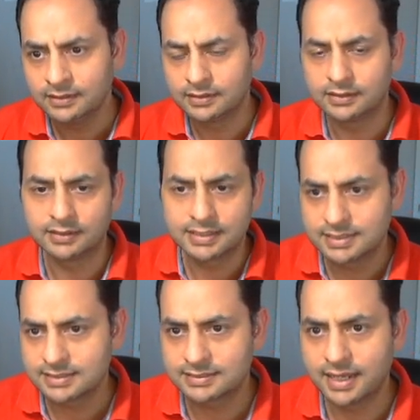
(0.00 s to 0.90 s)

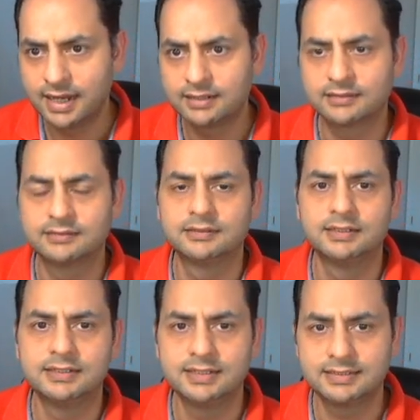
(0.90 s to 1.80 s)
adjust that
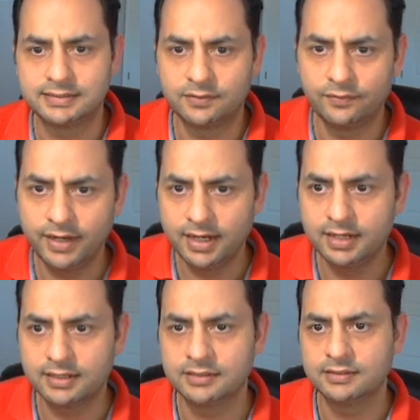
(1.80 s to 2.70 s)

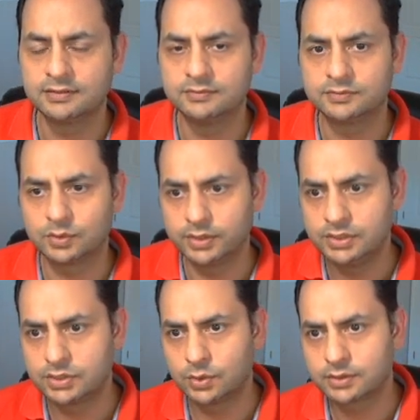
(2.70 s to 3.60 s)
weight, so
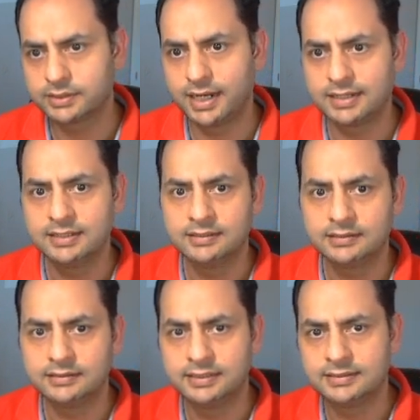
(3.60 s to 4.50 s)
ensure that
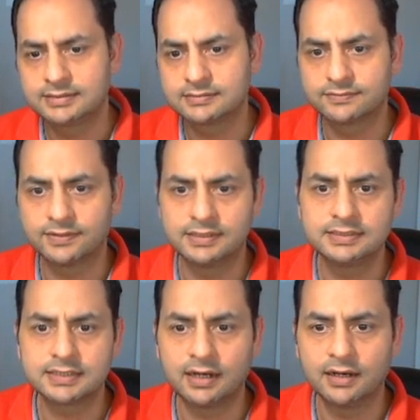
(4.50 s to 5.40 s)
these
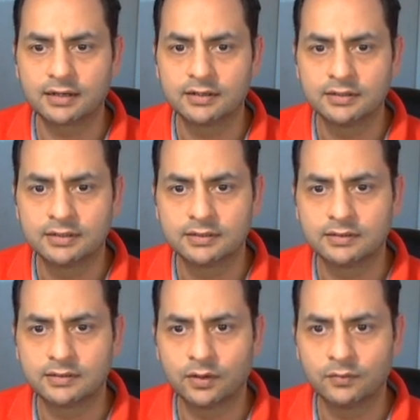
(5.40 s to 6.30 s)
funds are
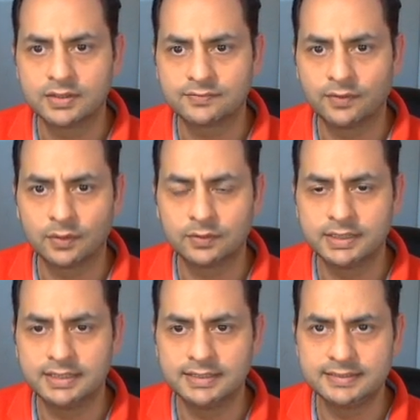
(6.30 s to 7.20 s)
always follow
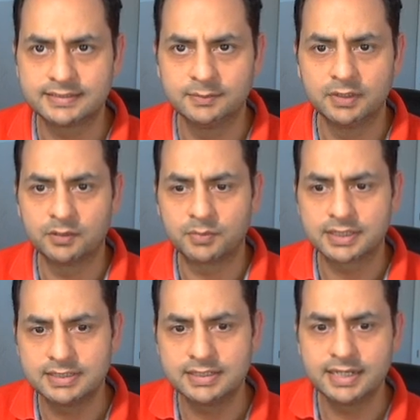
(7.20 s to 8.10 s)
the similar
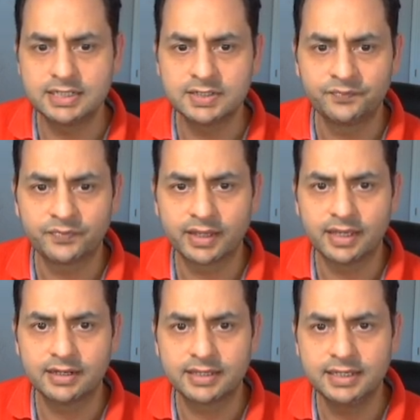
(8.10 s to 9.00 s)
percentage.
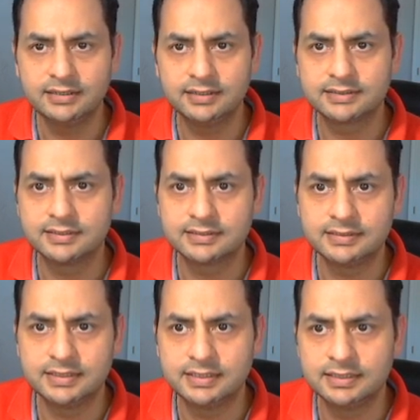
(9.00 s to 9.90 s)
And again, this is
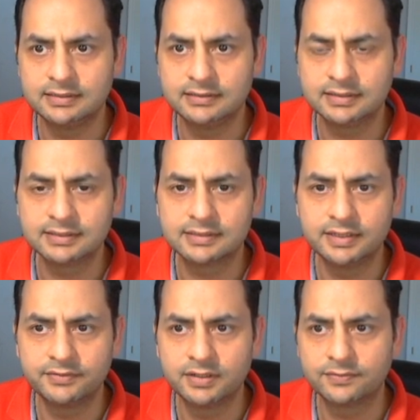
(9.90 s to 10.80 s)
the
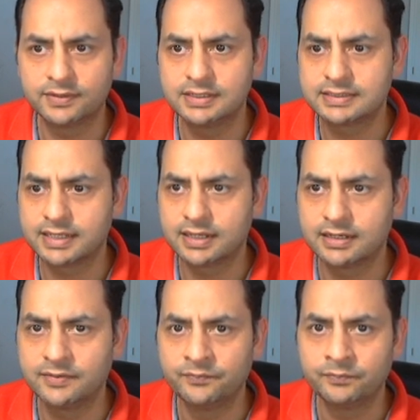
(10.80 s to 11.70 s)
dividend funds, and